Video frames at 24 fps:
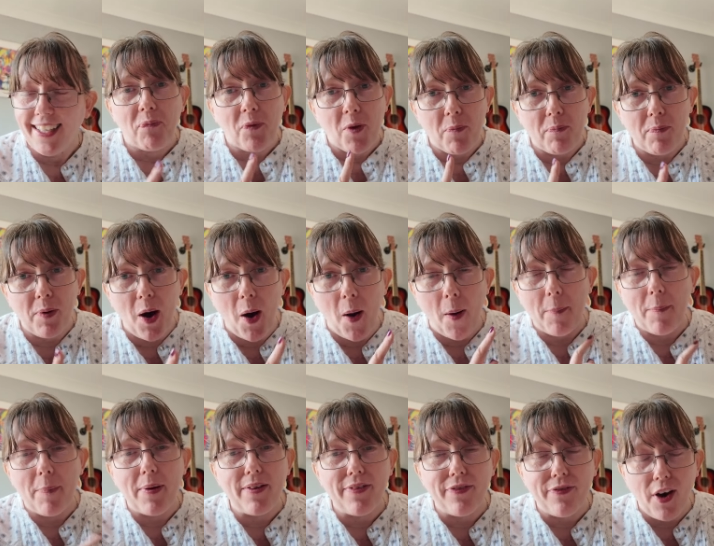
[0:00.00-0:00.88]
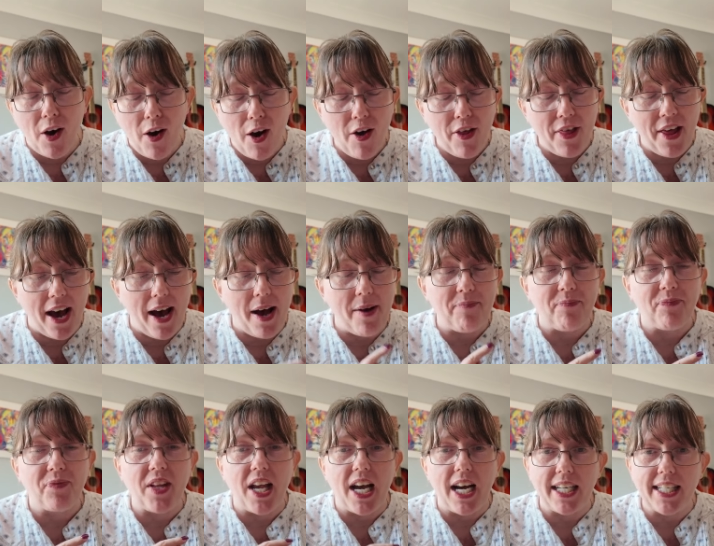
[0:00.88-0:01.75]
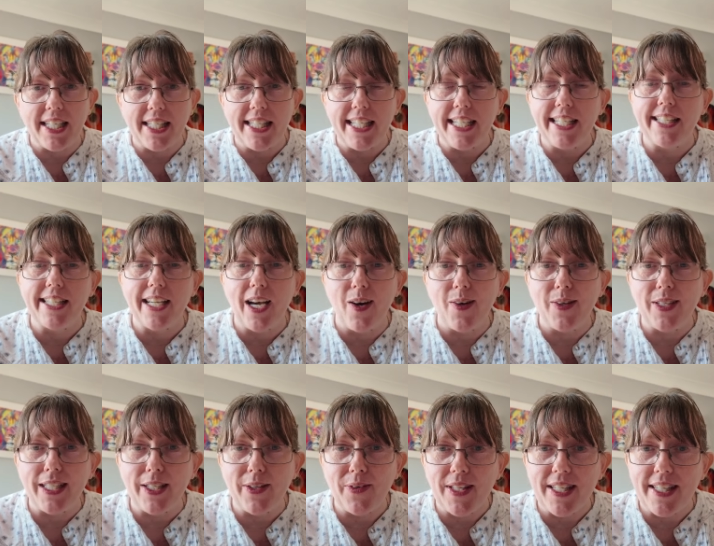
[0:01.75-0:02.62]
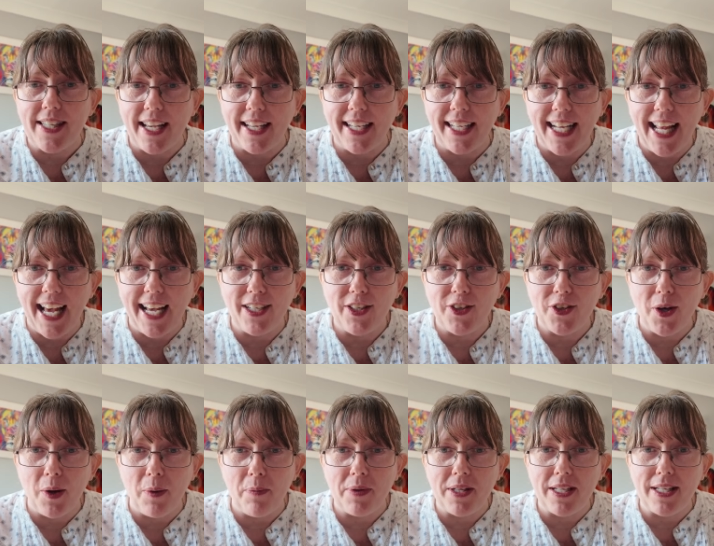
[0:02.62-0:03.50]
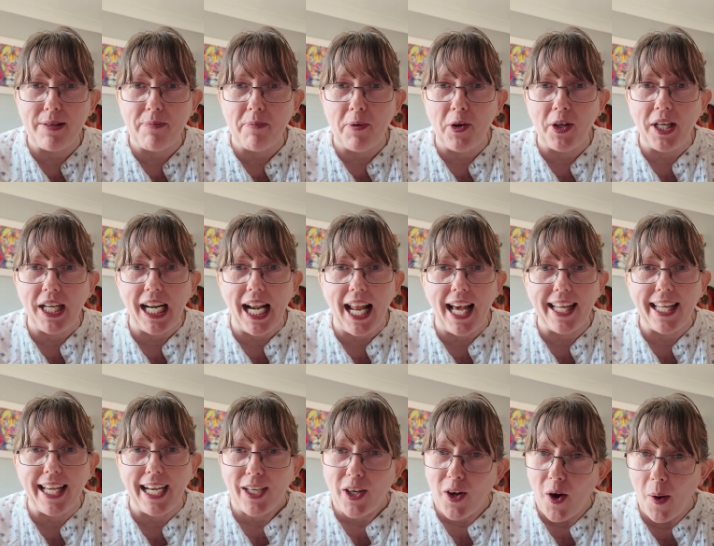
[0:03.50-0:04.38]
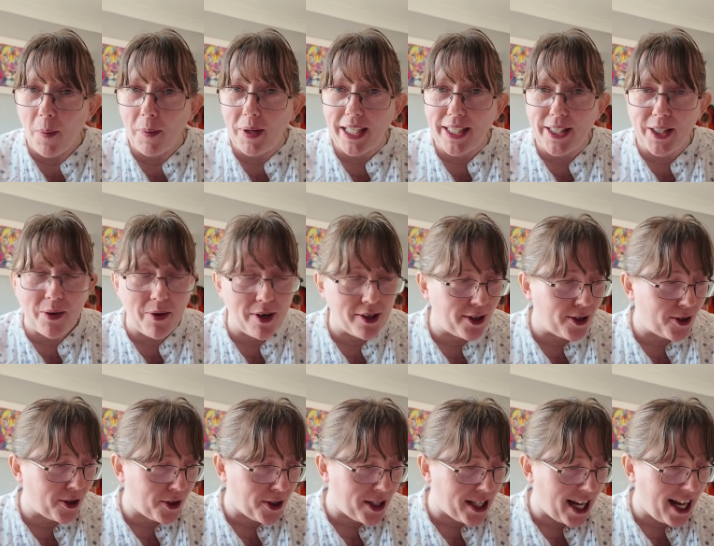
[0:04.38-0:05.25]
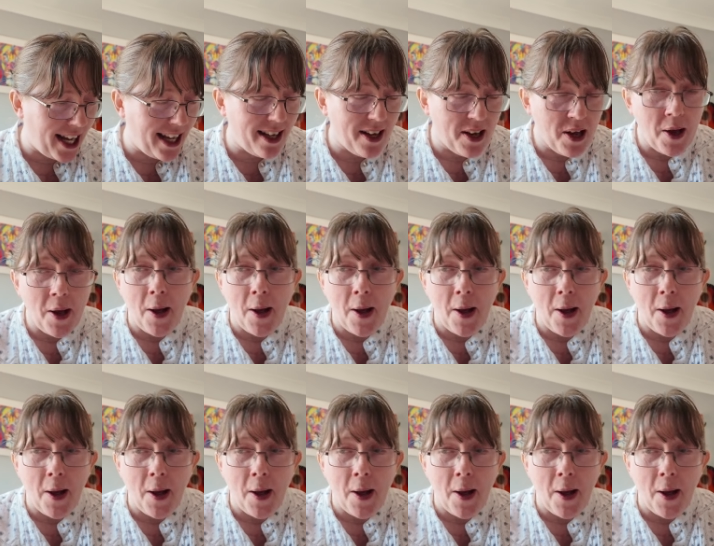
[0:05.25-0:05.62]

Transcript: But before that, I did go and do the second-hand shops this morning like I normally do on Sunday.